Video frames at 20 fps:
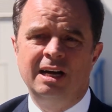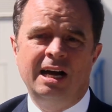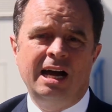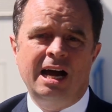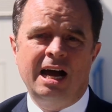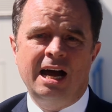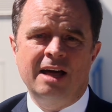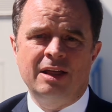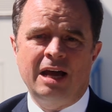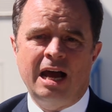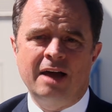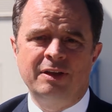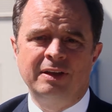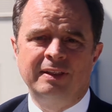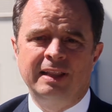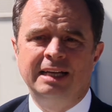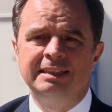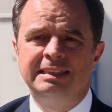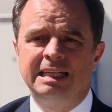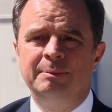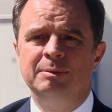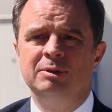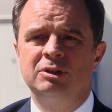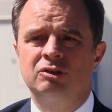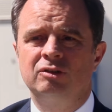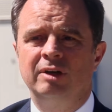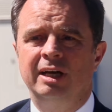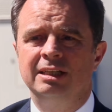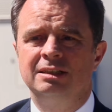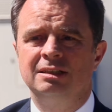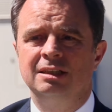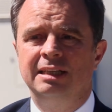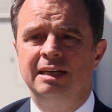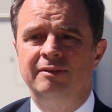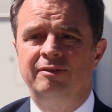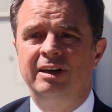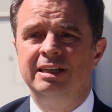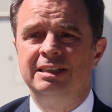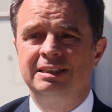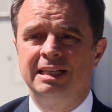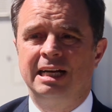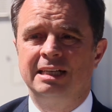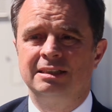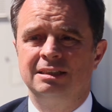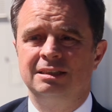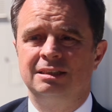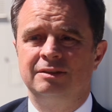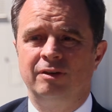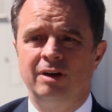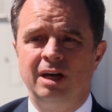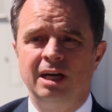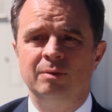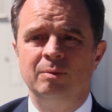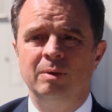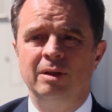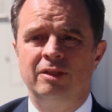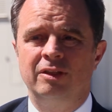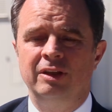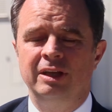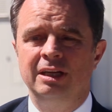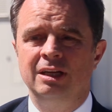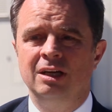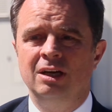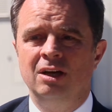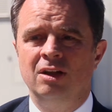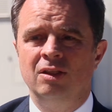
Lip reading: I think that demonstrates that they're very satisfied with the